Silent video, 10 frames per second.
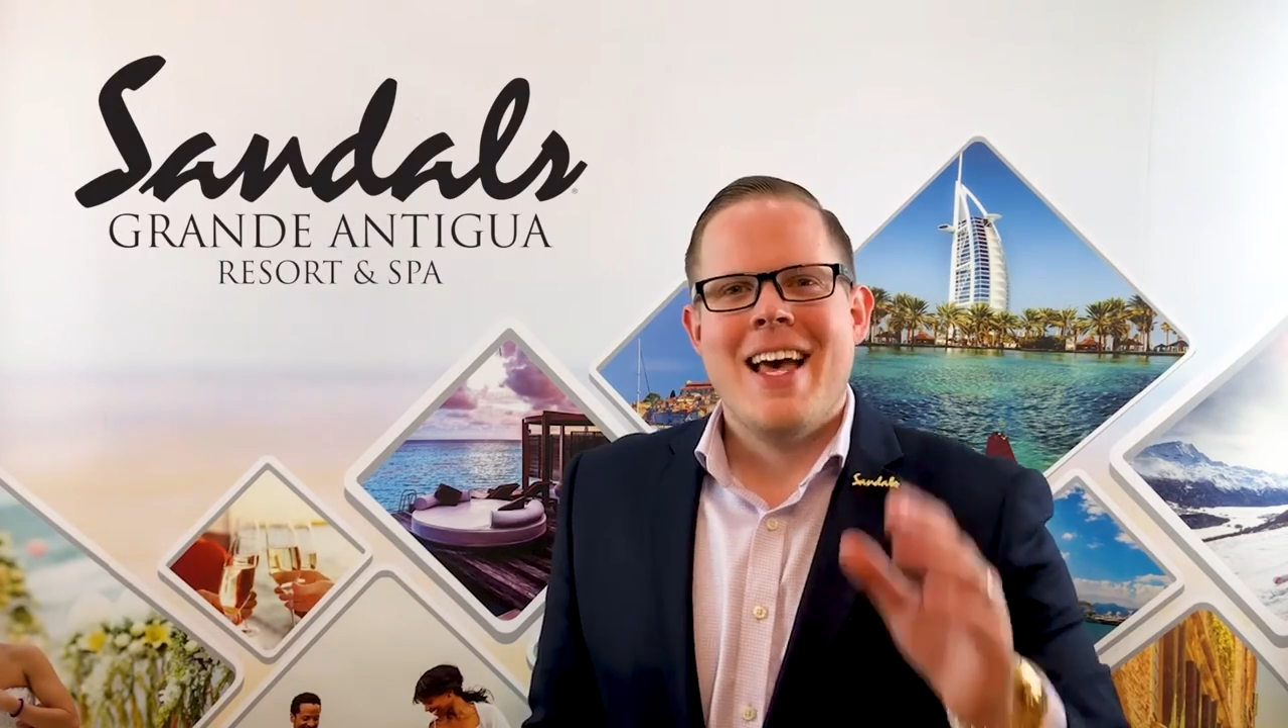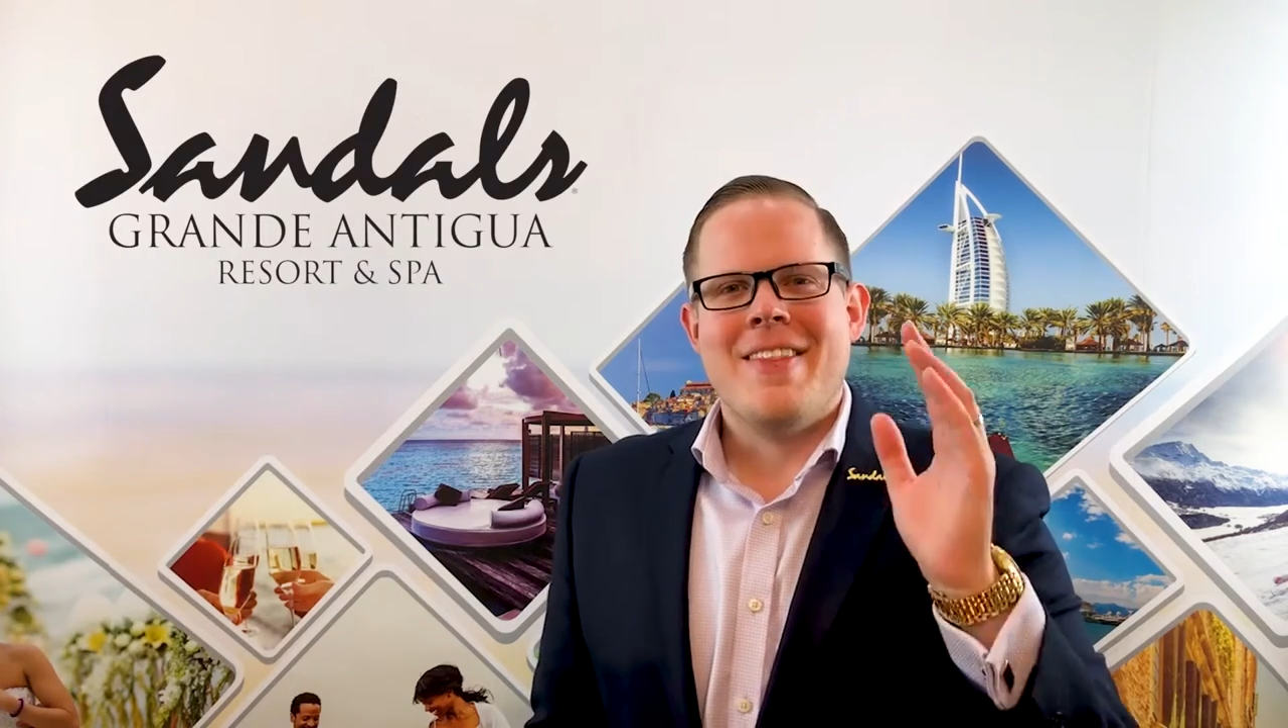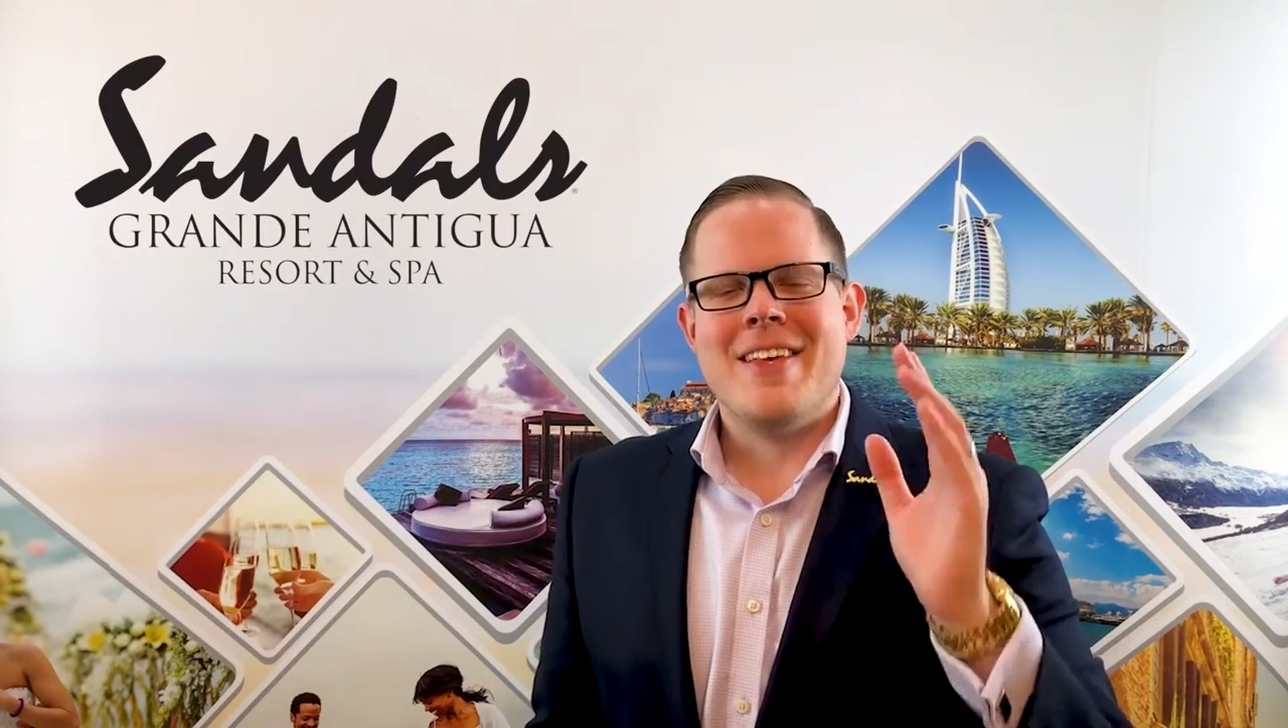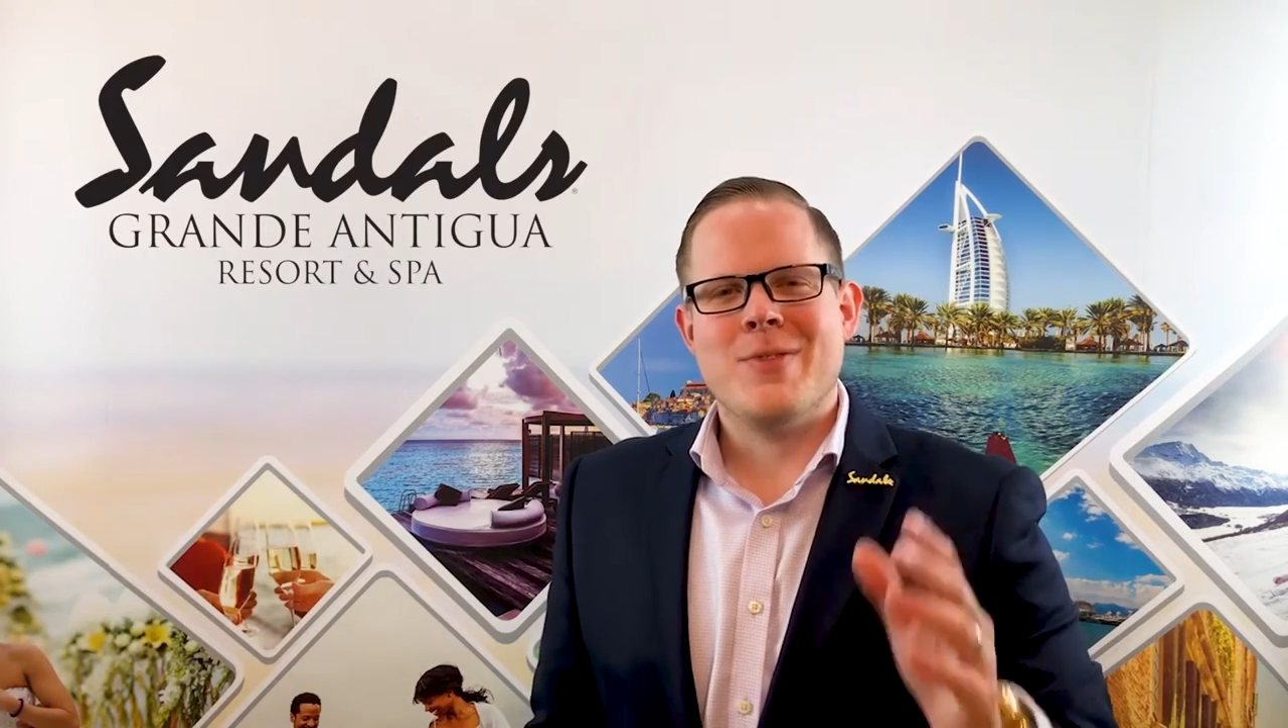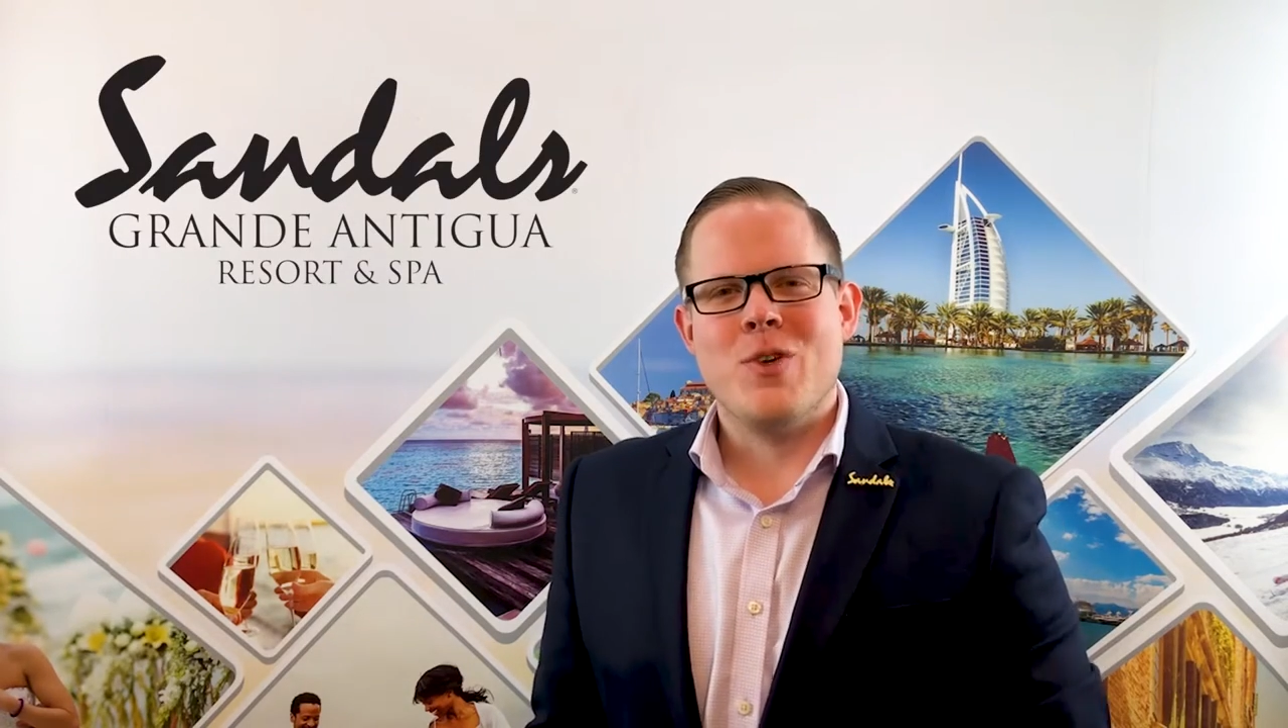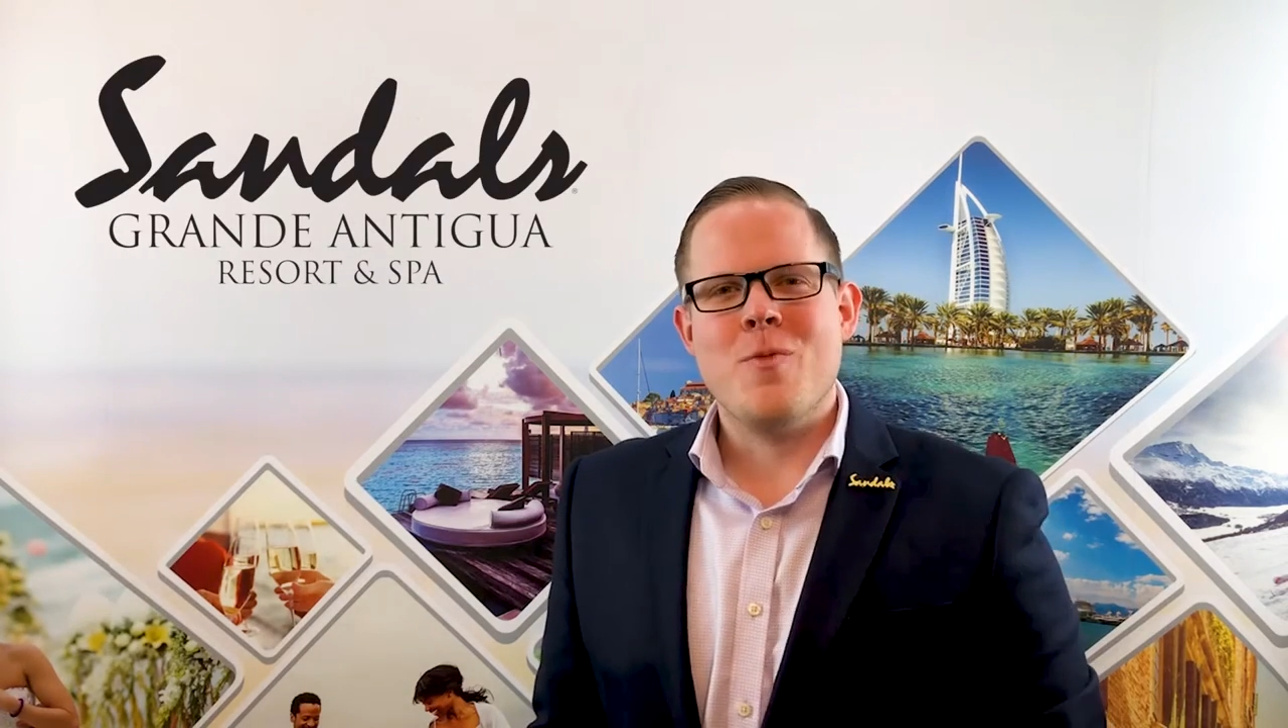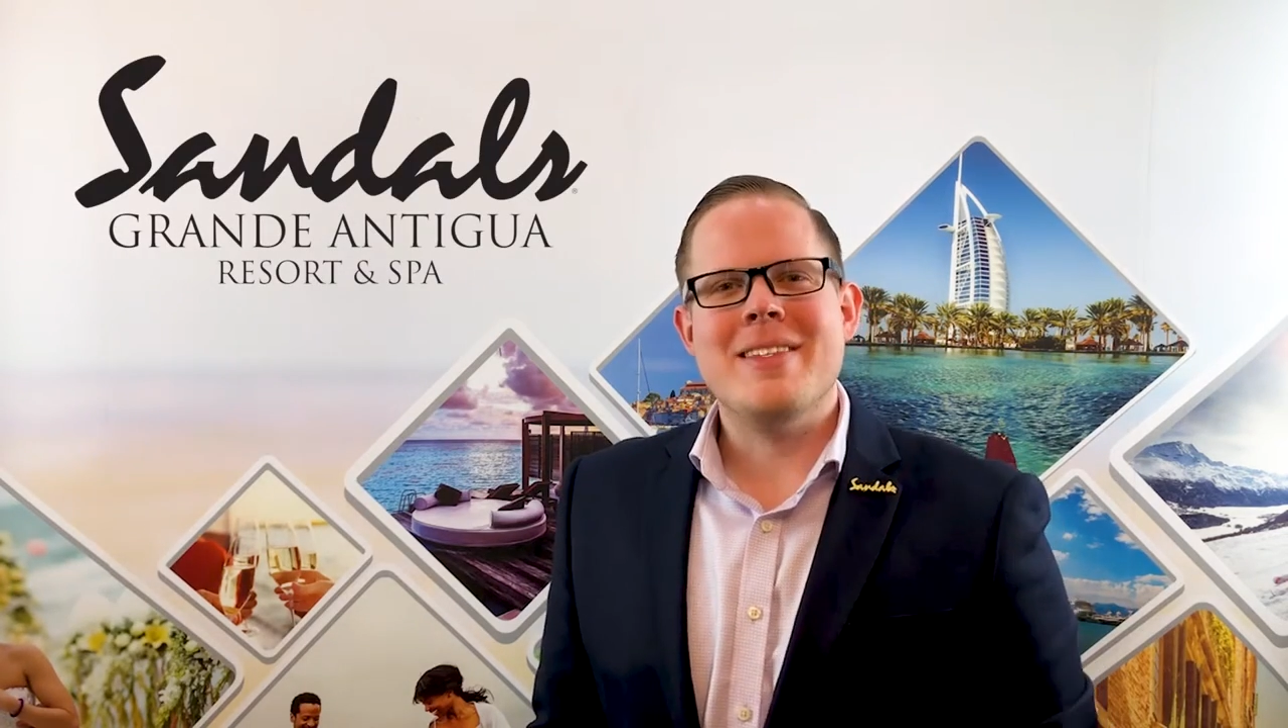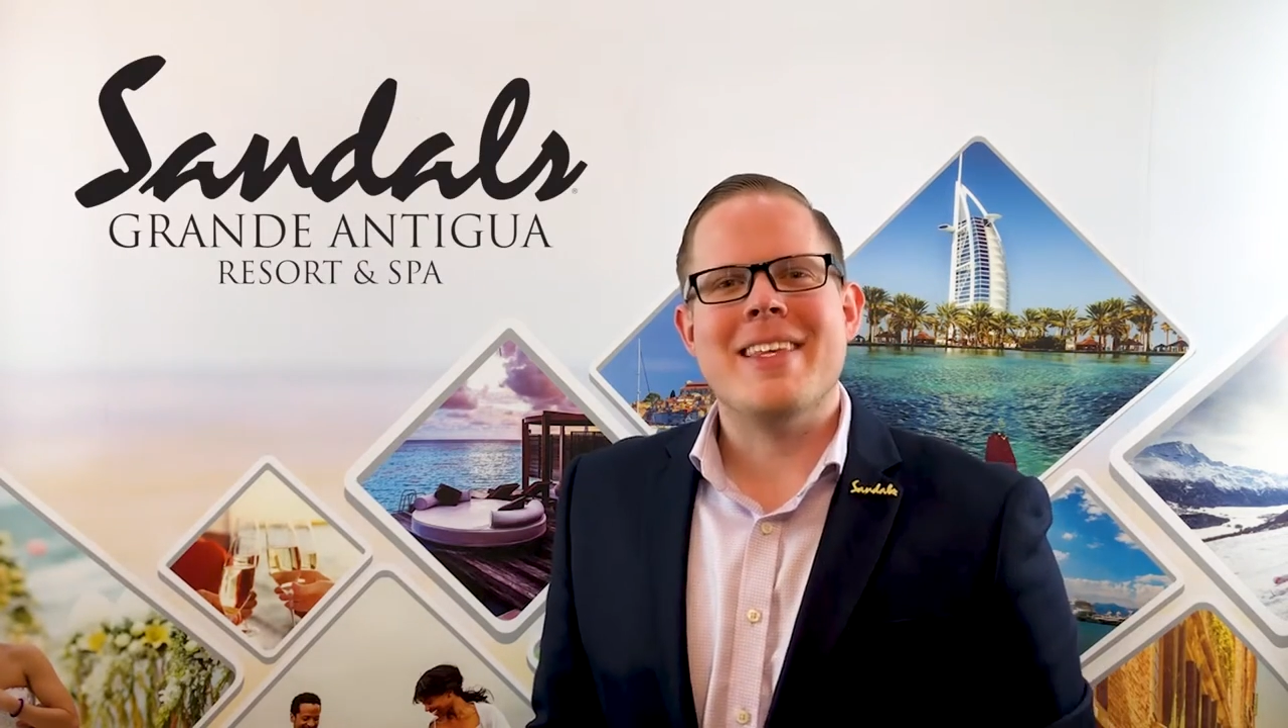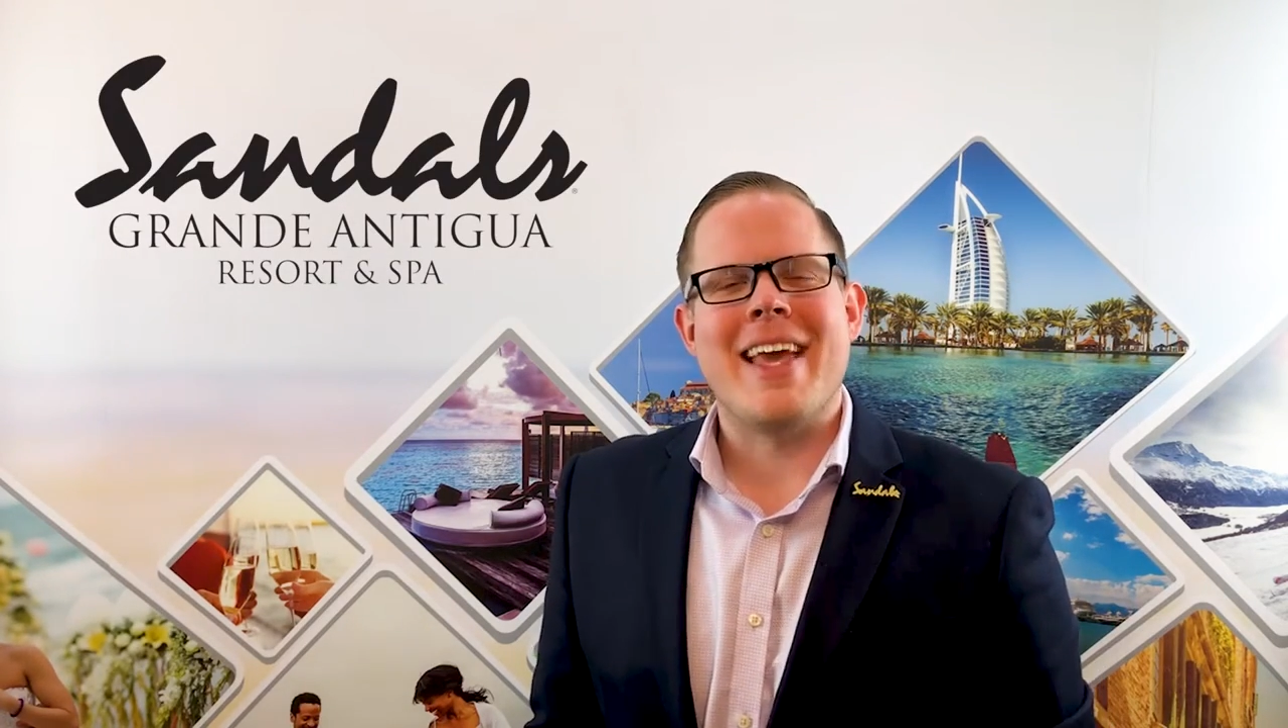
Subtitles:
This room is the